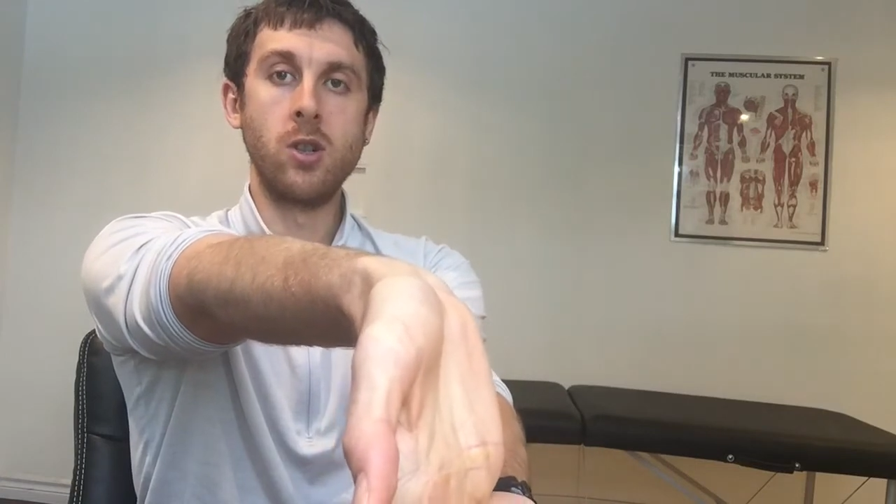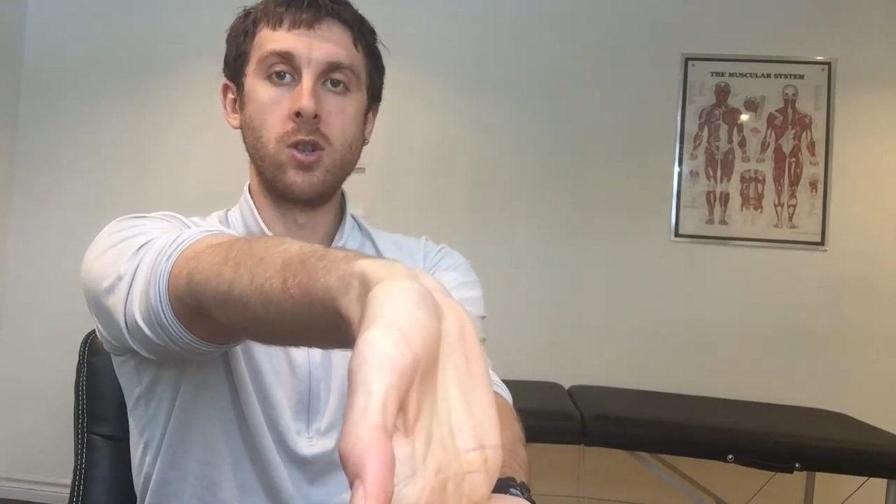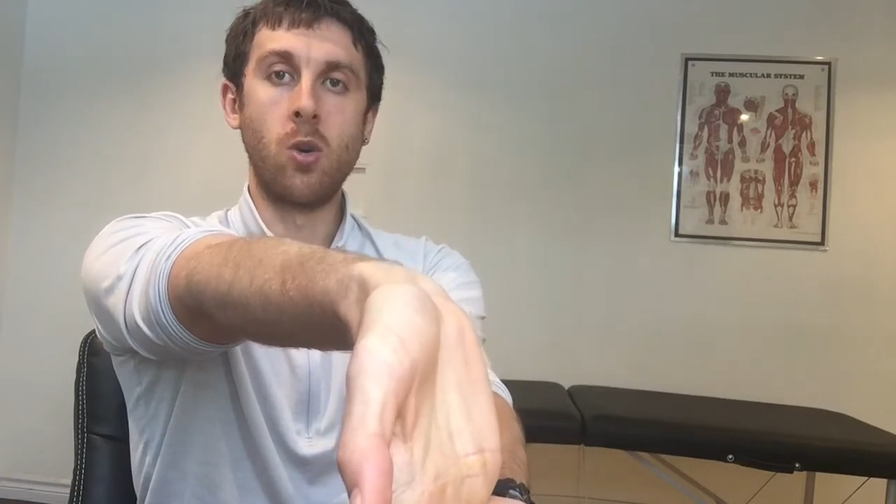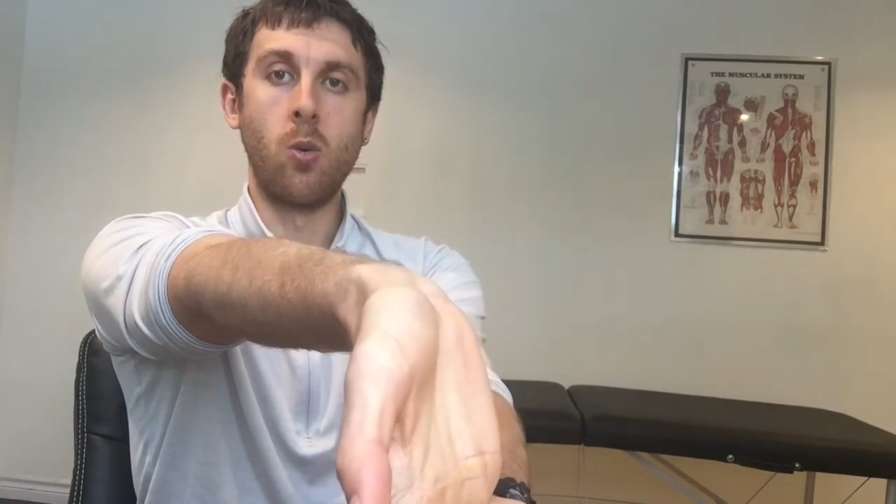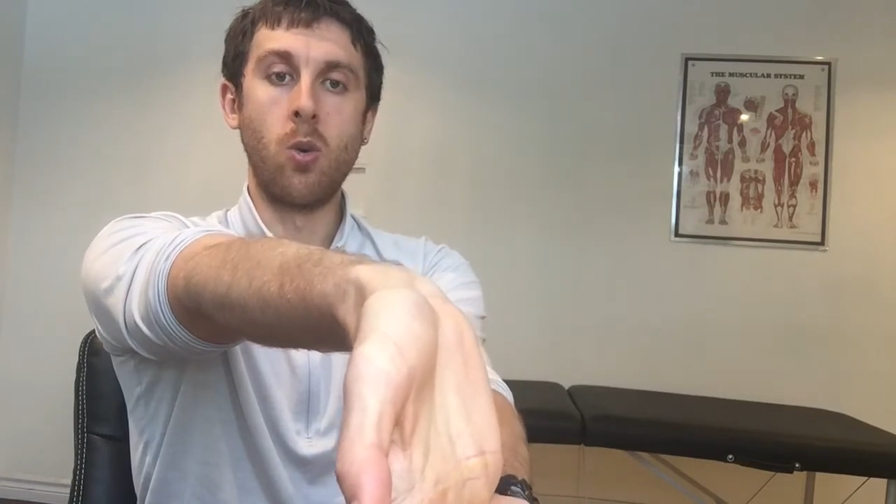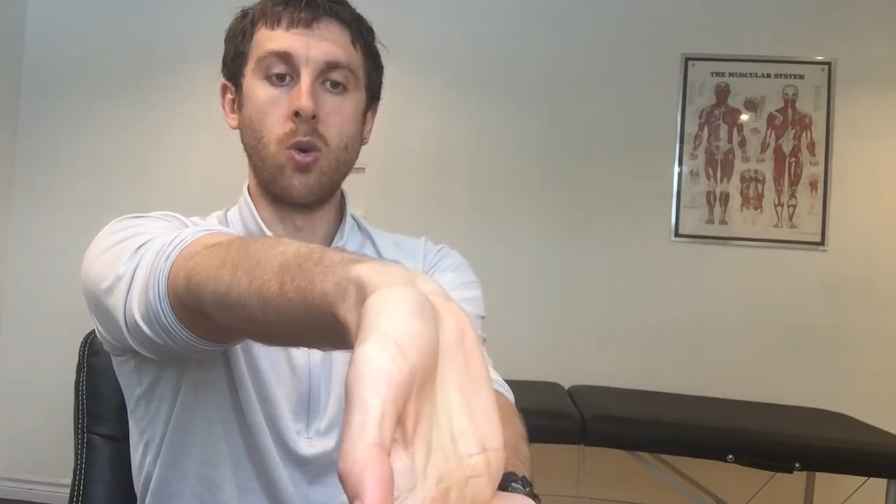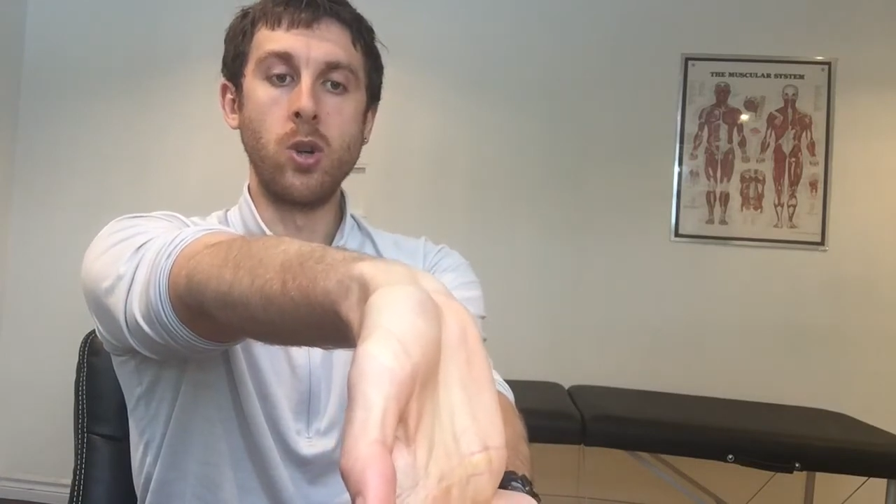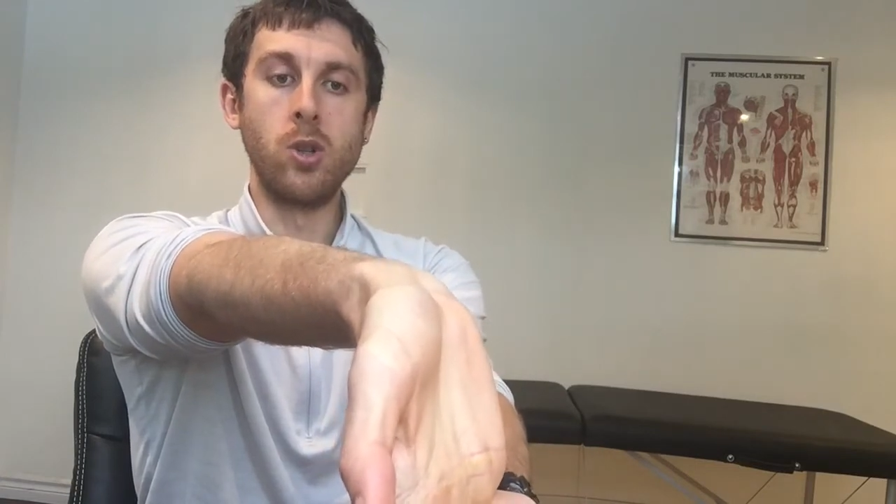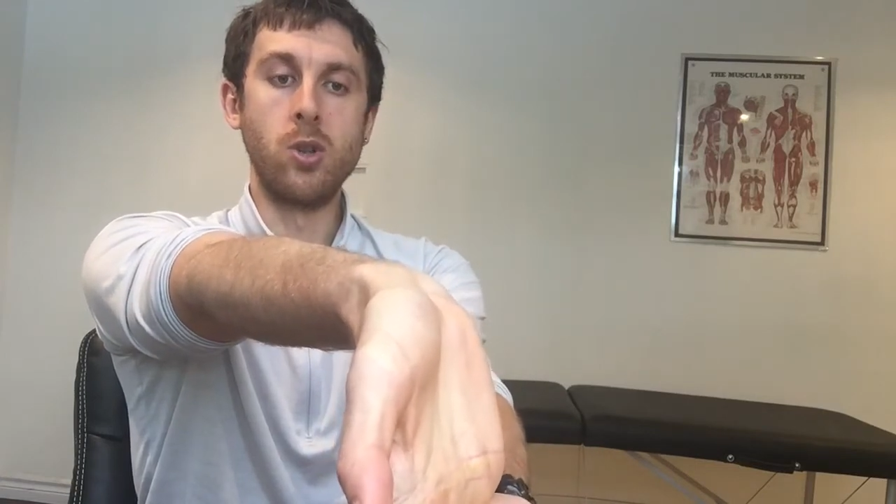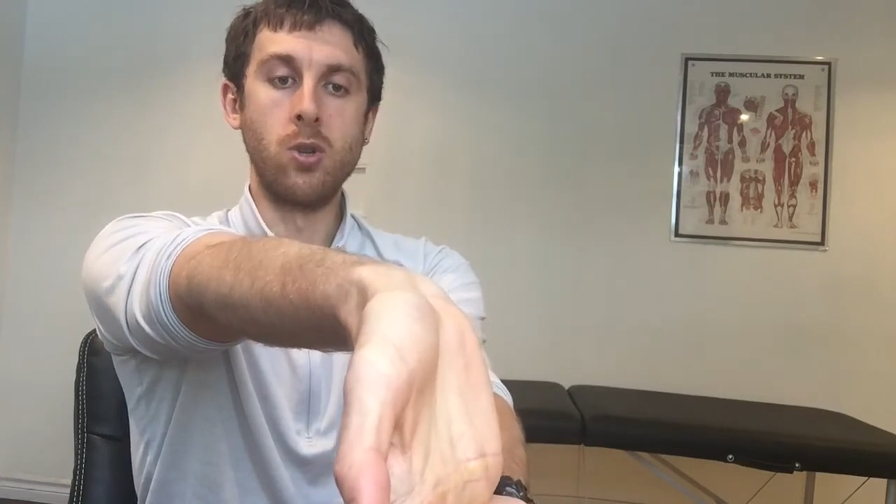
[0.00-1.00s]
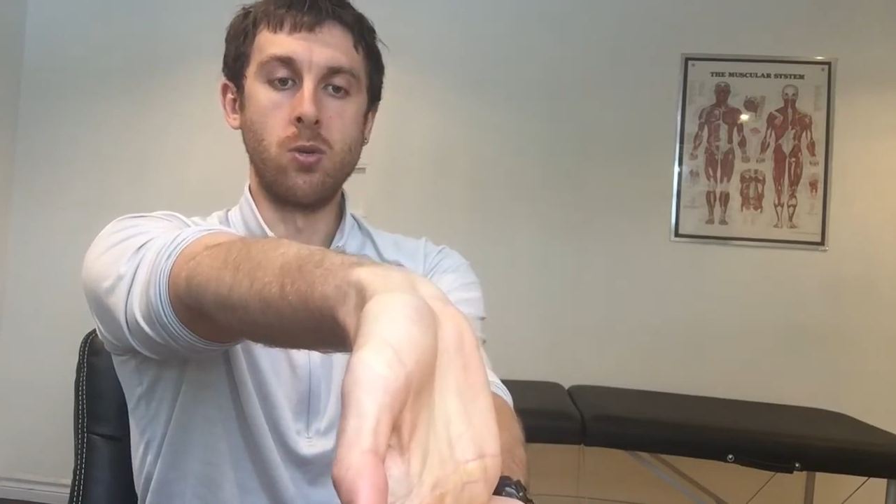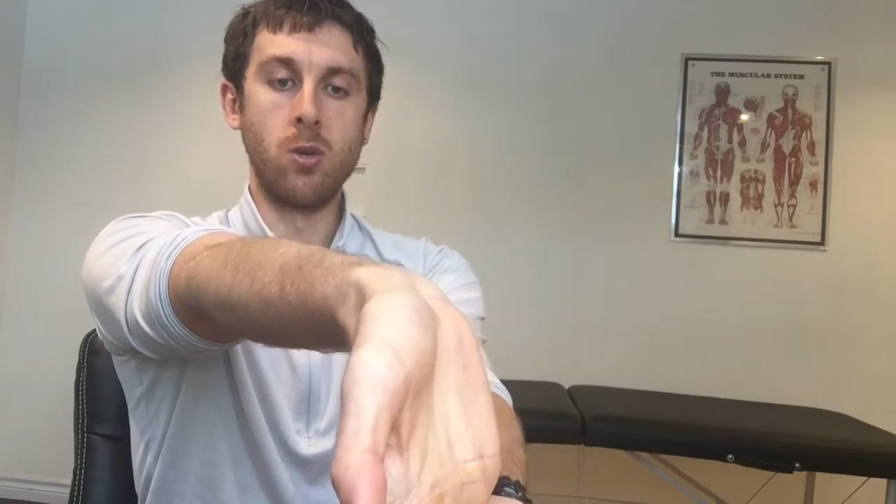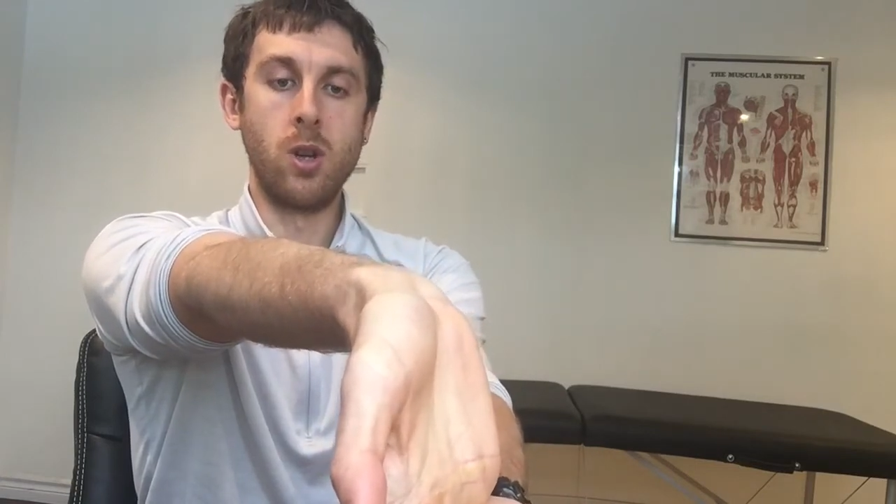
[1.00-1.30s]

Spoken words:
towards you,